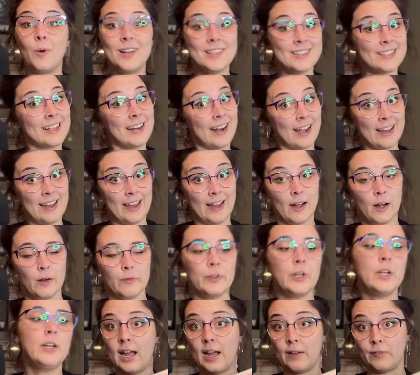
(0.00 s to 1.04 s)
The ones that I
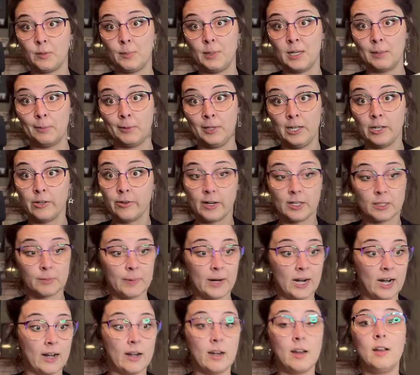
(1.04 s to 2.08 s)
have to be completely
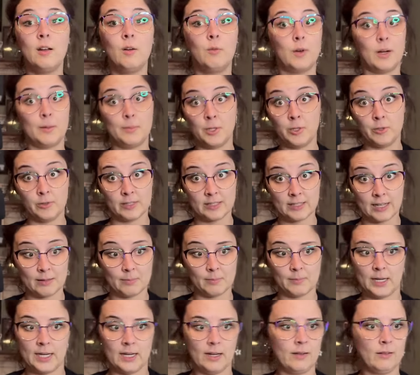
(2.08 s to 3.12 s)
transparent. Webtoon
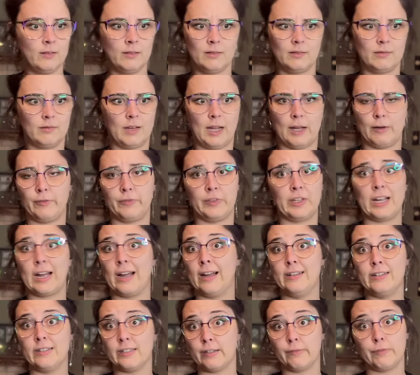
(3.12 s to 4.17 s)
sent me out of the
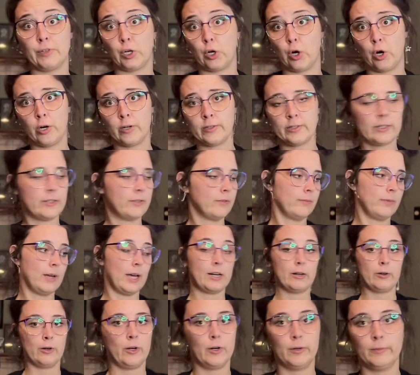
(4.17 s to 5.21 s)
kindness of their hearts.
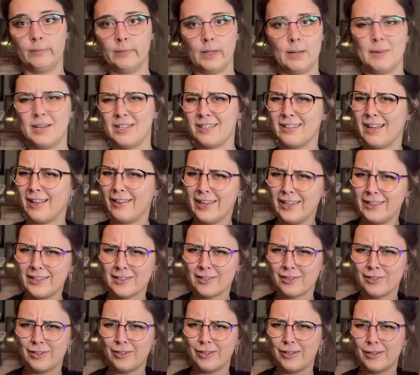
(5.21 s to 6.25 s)
I don't know. Am I selling
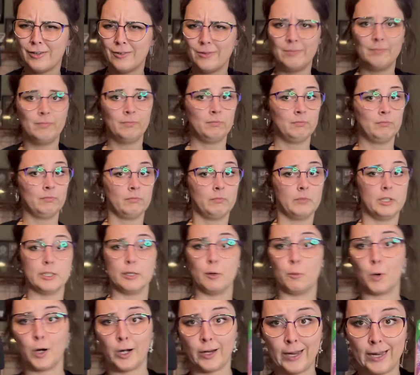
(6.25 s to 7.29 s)
this to you?
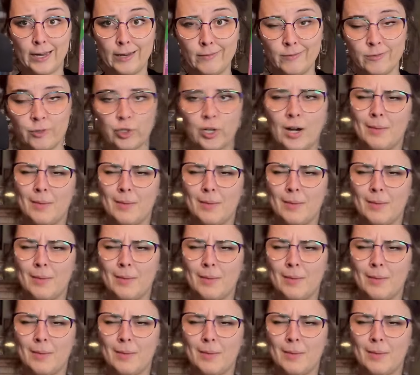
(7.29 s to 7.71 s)
Is it working?